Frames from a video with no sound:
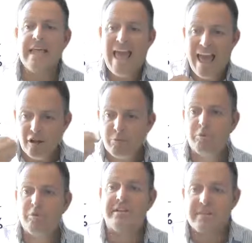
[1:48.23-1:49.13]
The
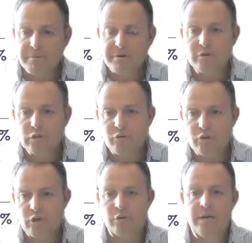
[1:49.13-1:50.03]
output that they produce for
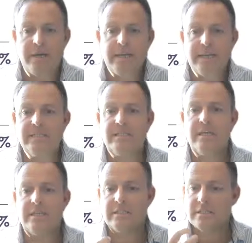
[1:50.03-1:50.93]
you
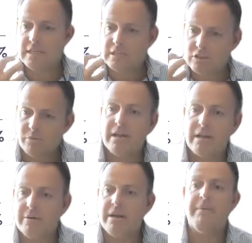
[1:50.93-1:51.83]
is
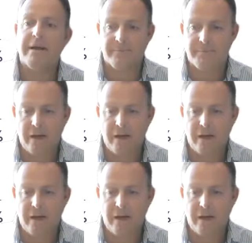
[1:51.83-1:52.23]
really big.